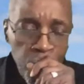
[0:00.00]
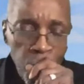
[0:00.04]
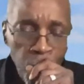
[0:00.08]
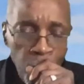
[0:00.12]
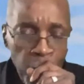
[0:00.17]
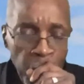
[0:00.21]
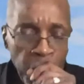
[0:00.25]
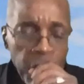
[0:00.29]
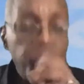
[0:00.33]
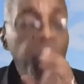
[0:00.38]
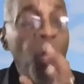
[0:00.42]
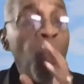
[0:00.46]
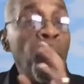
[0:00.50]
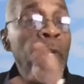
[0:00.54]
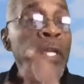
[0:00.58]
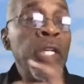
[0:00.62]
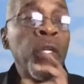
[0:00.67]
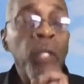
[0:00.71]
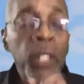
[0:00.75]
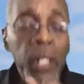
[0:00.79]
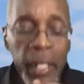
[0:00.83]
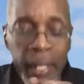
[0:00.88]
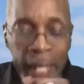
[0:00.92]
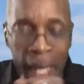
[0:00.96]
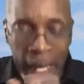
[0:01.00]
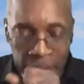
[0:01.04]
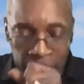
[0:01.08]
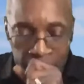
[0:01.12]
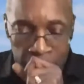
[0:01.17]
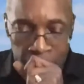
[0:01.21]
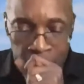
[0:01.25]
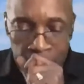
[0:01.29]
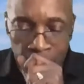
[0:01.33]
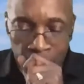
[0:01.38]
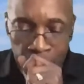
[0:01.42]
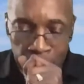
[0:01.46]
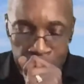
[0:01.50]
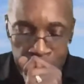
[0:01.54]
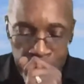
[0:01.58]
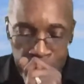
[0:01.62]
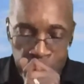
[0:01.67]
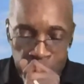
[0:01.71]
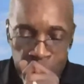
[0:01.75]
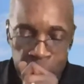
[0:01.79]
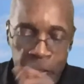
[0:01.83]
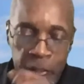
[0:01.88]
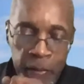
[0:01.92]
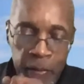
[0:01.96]
So when you look at the
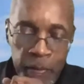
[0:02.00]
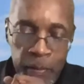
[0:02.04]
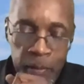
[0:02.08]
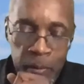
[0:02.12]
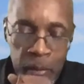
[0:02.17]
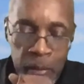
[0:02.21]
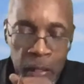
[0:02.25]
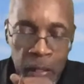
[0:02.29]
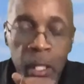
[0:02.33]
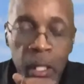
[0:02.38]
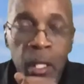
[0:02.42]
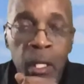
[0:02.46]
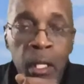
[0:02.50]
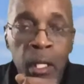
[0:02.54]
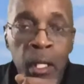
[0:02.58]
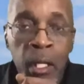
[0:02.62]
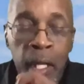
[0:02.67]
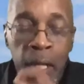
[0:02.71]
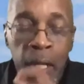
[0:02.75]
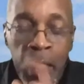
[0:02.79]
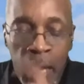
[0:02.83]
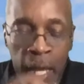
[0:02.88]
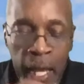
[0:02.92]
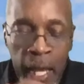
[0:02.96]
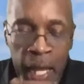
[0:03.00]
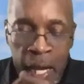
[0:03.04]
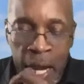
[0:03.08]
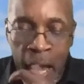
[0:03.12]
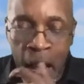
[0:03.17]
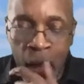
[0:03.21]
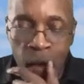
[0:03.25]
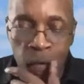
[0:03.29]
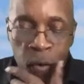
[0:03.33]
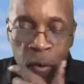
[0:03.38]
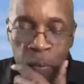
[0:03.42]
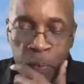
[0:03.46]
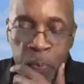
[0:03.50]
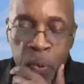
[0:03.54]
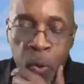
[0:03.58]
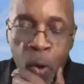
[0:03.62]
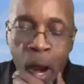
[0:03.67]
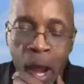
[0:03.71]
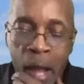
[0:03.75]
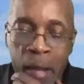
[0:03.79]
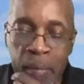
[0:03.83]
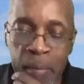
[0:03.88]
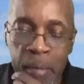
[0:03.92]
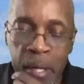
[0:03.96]
numbers in our
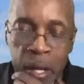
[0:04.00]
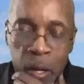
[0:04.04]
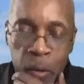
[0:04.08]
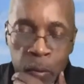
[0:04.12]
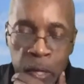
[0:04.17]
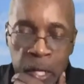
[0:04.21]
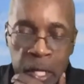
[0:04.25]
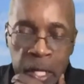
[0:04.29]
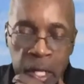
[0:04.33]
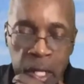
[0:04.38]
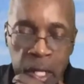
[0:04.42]
primary,